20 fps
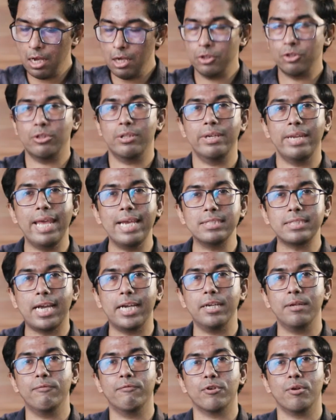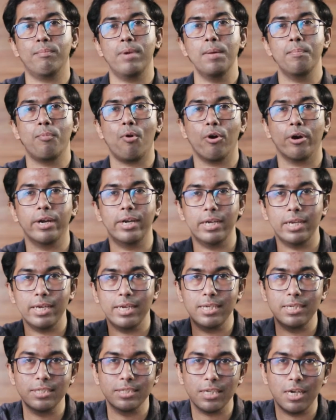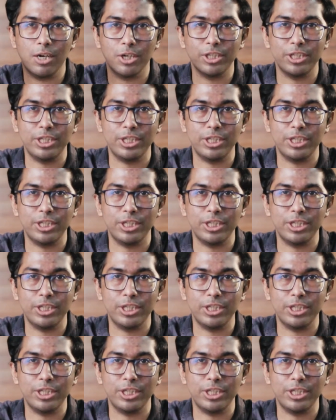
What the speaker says: So the next item from my pocket is a